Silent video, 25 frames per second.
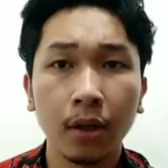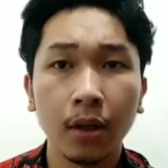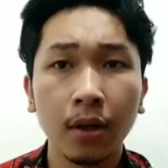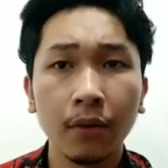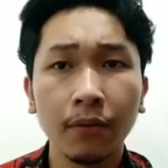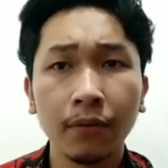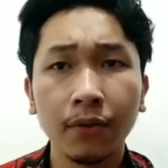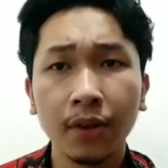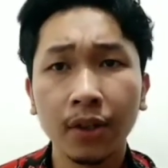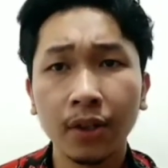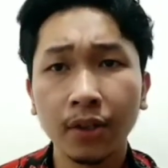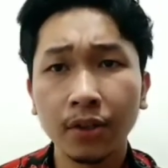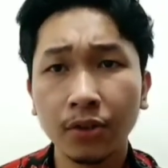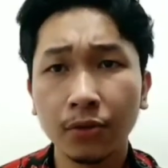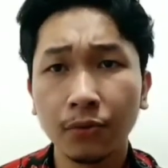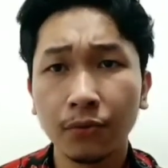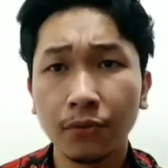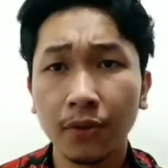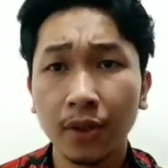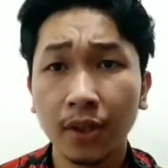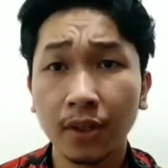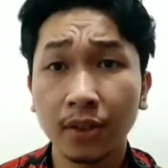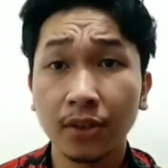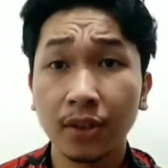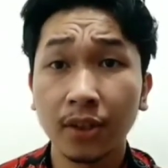Average
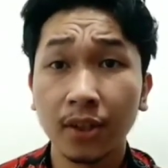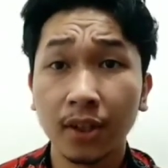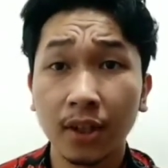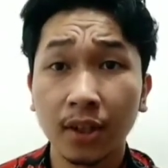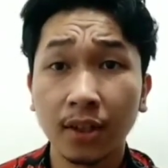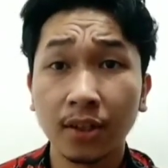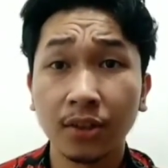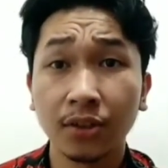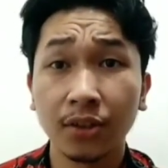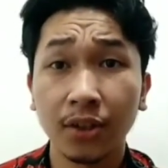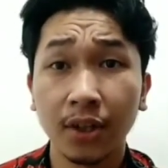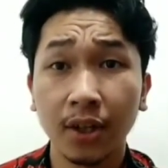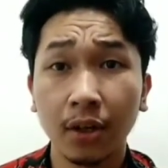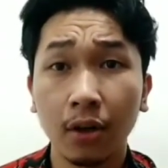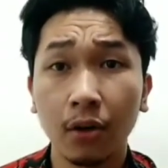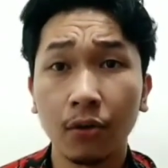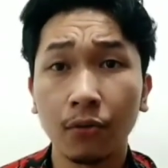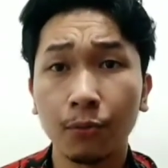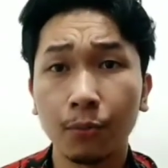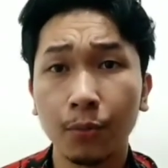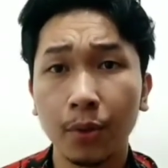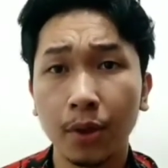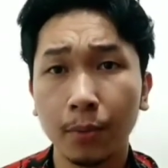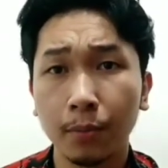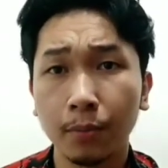flexural strength
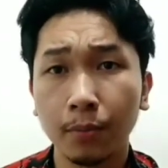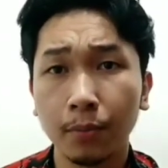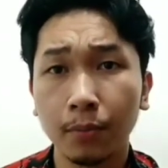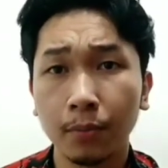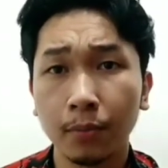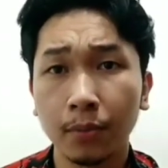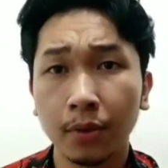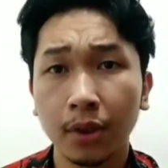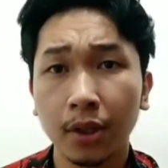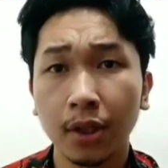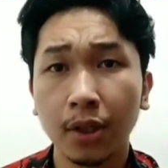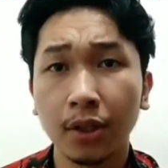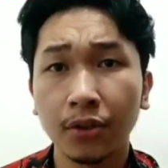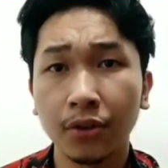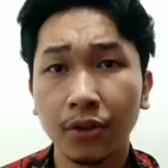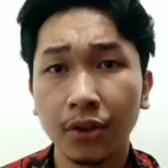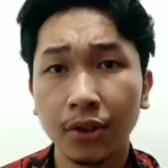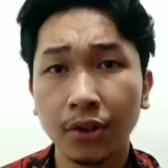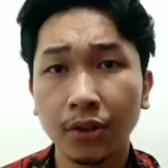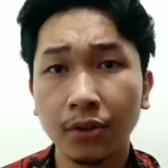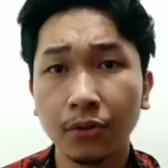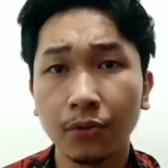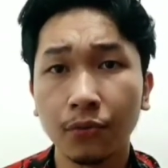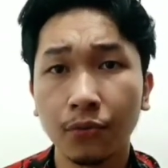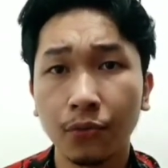of beam
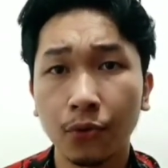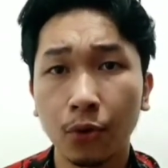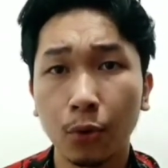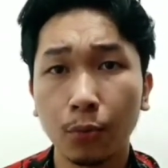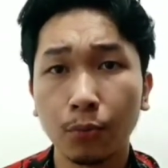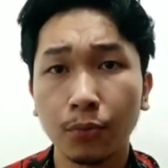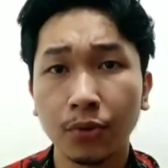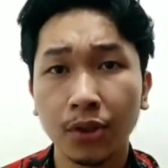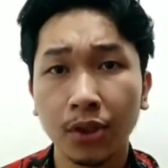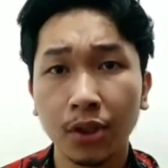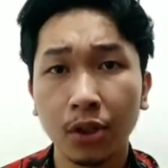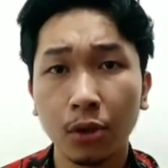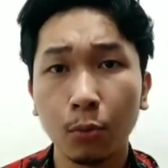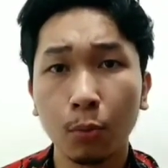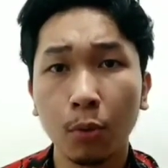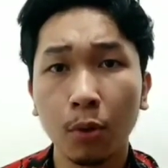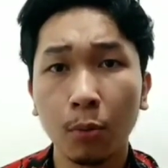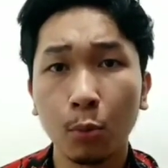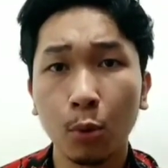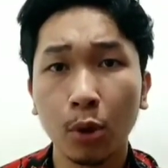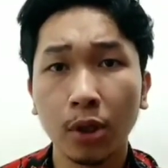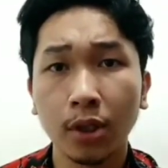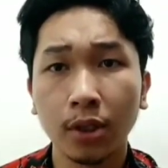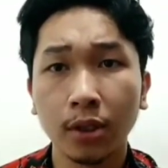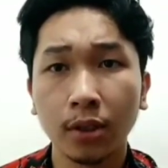increased from 0
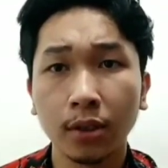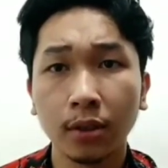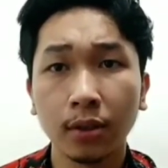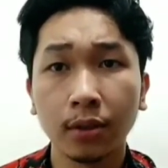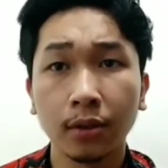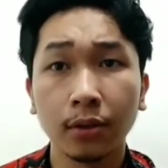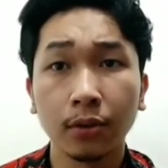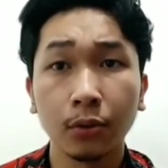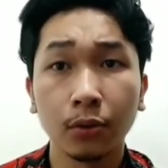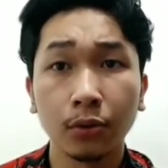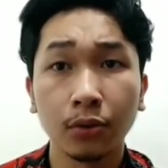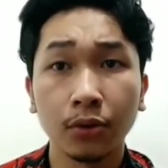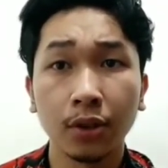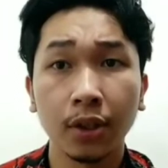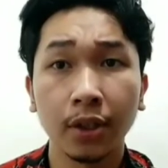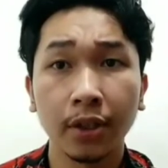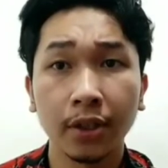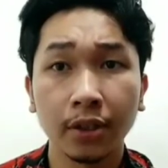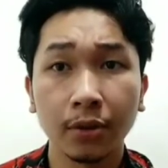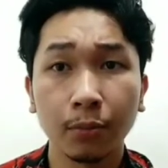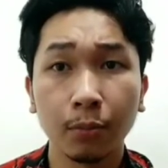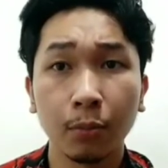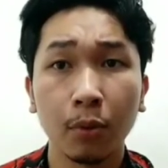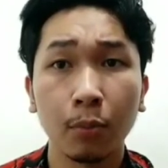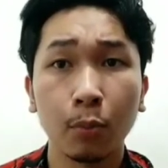Bob wire to
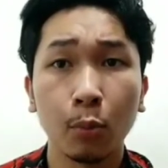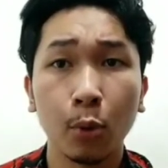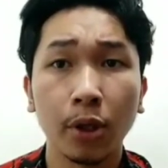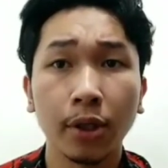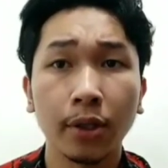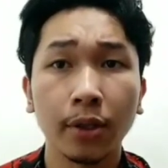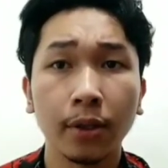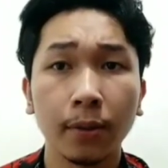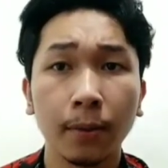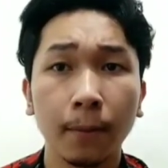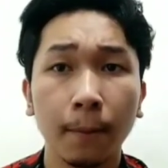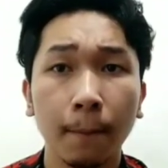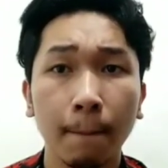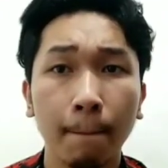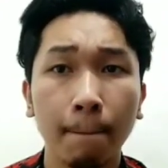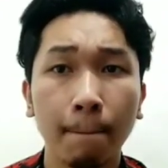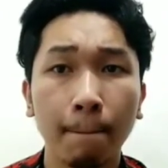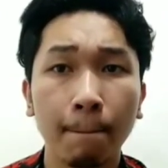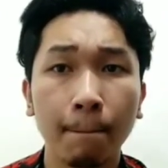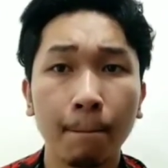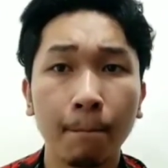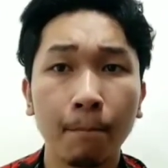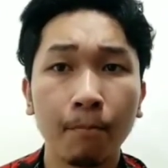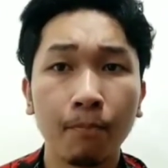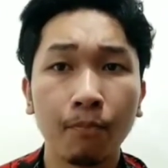6 Bob wire.
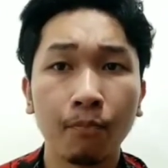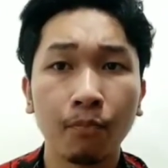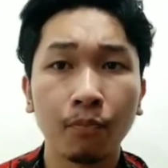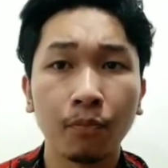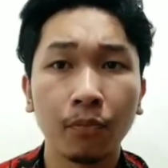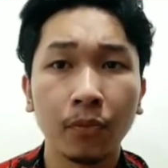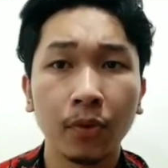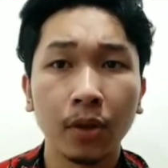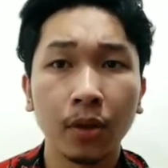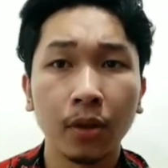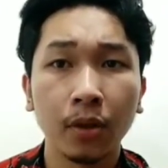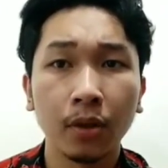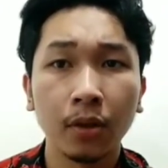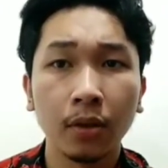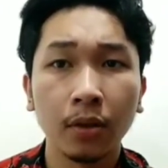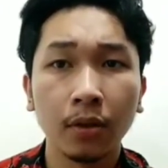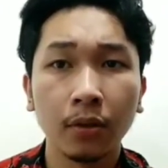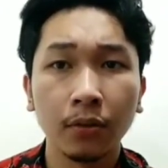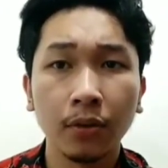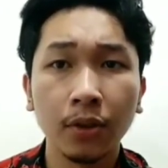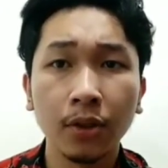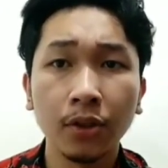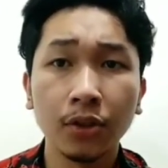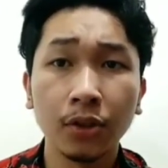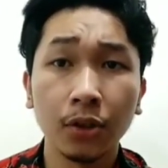
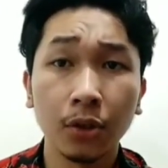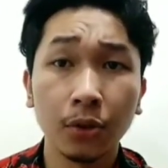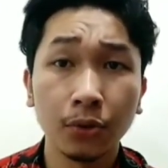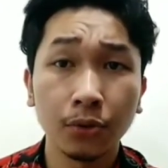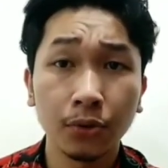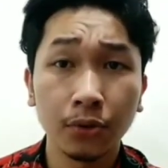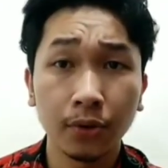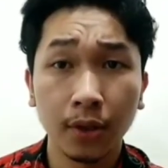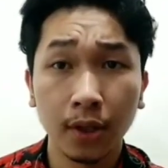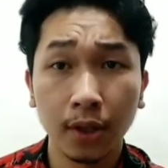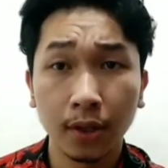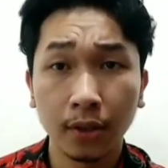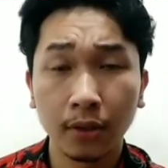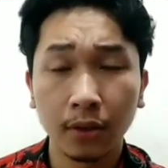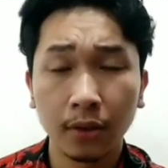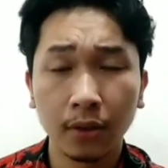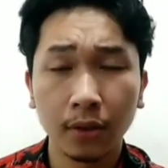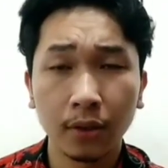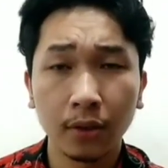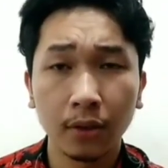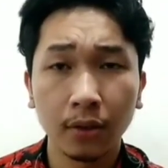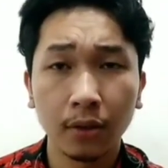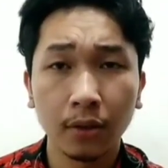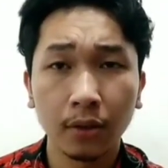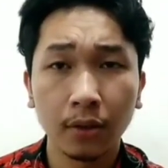This shows that
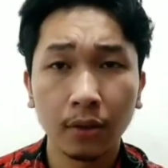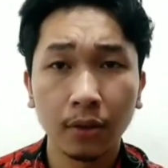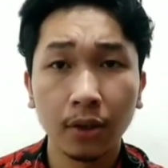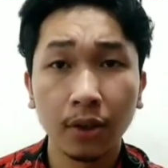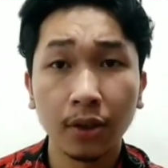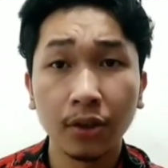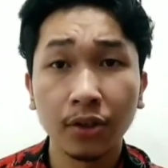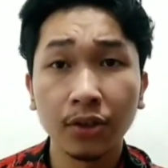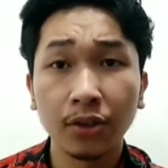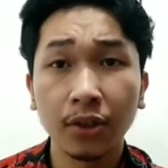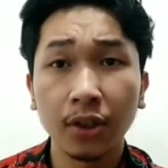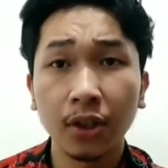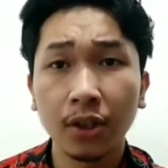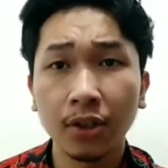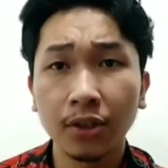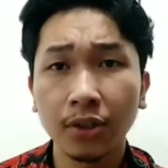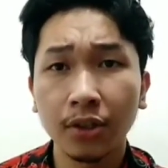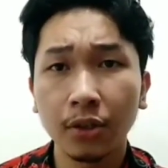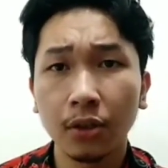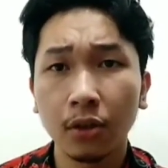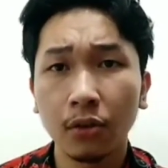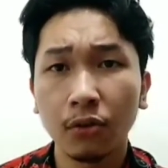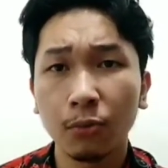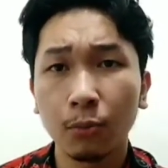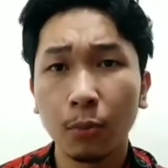the
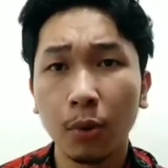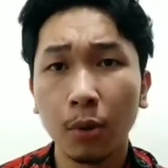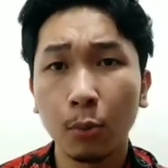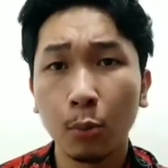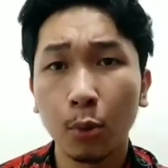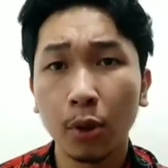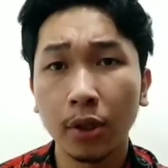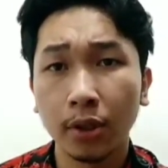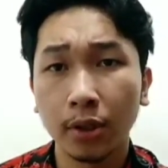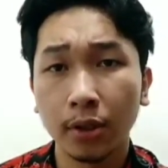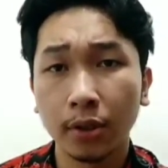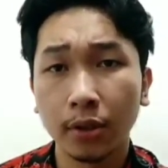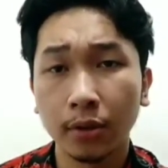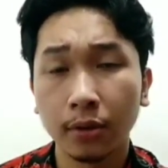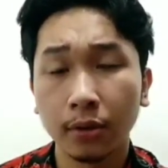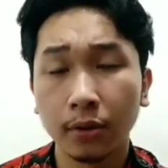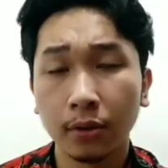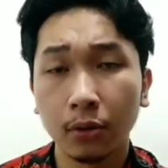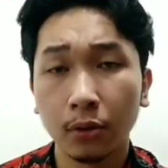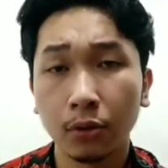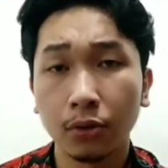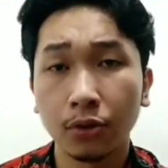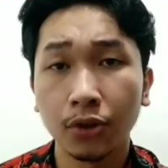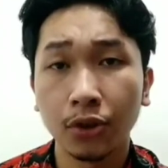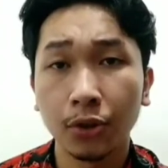installation of Bob wire
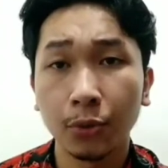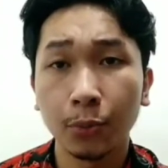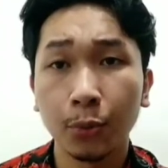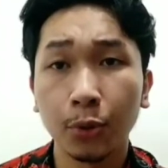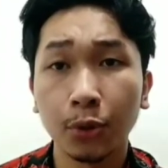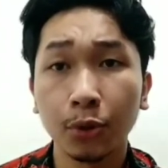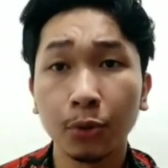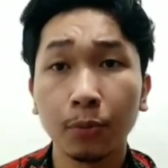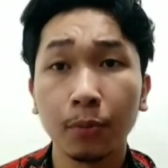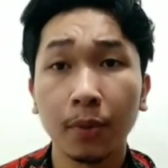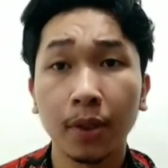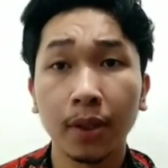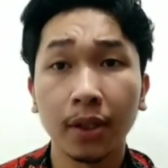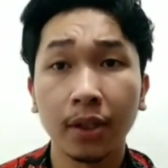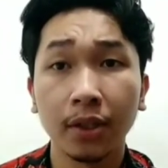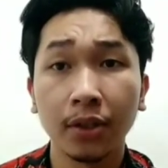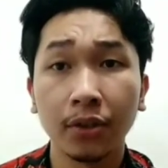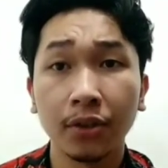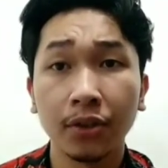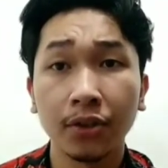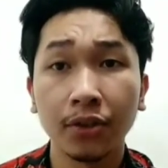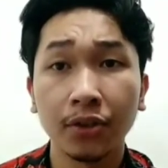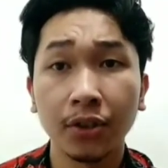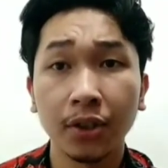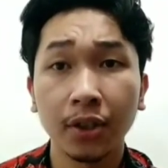contributes by
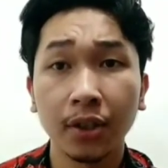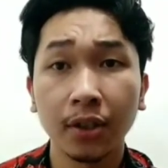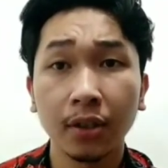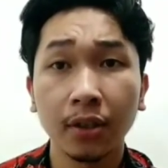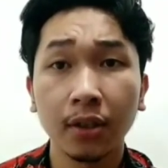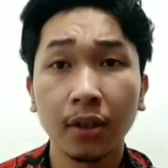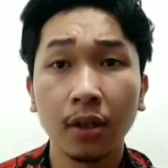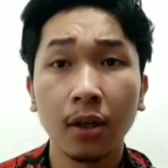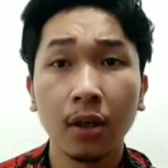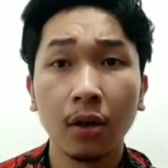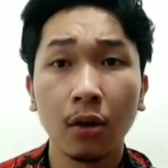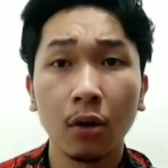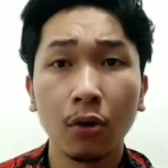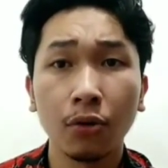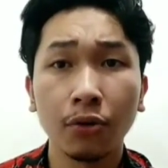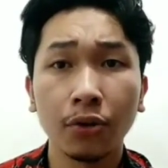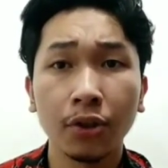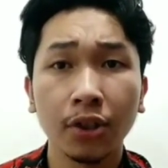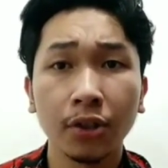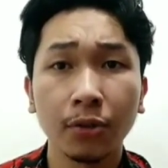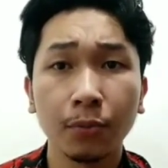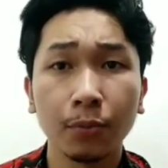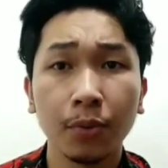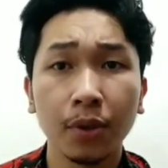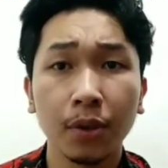increasing
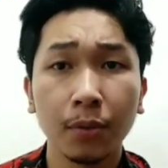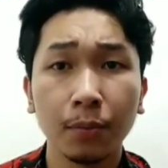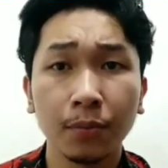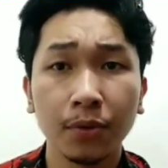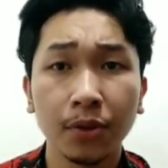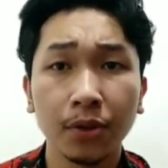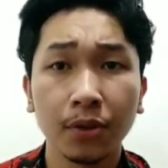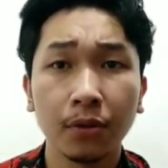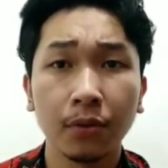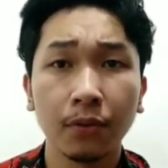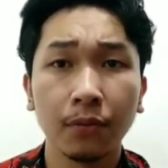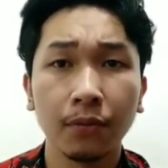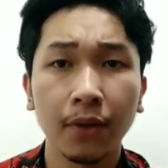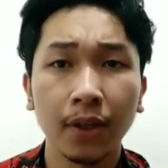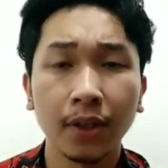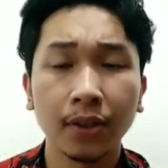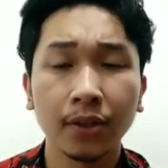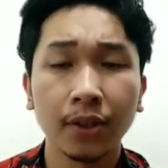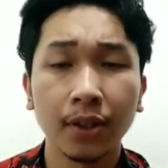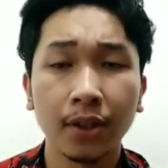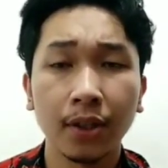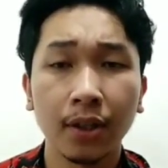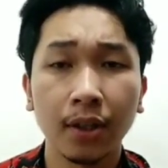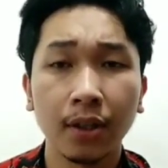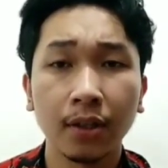concrete beam's
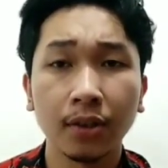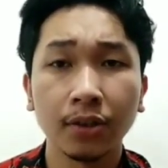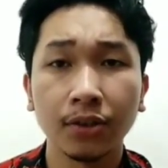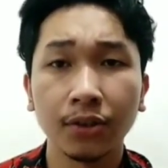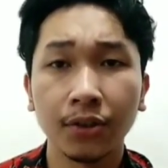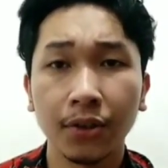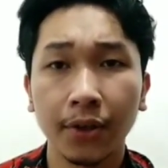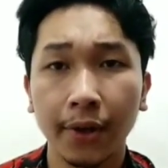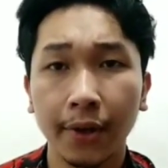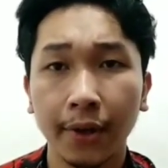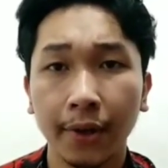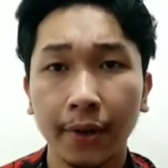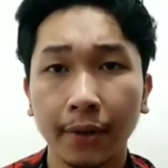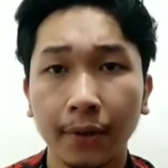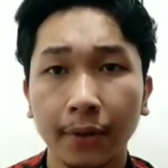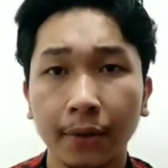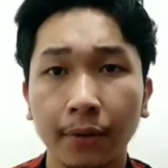flexural strength.